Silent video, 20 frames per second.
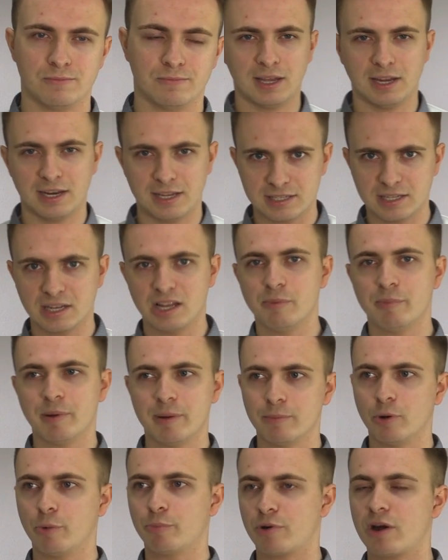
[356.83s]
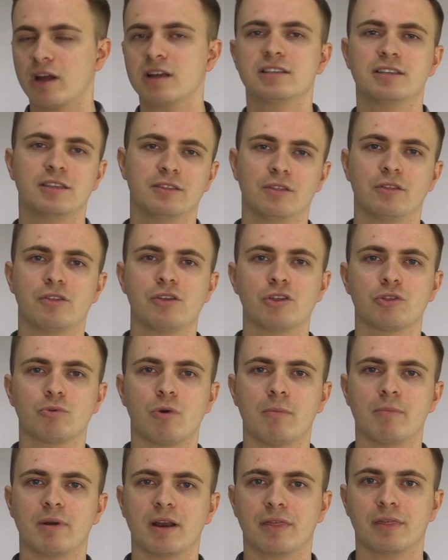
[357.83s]
It is a little bit more pricey than the other
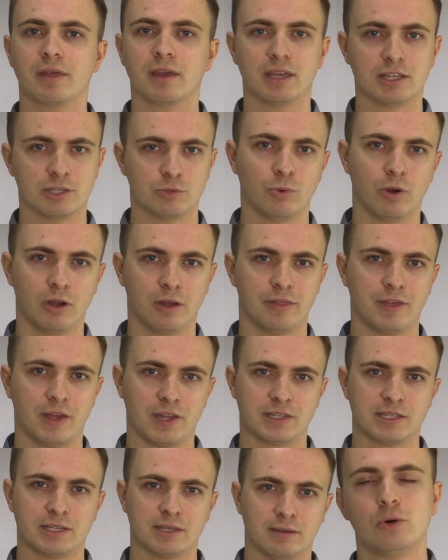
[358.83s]
one, but I think it's worth it.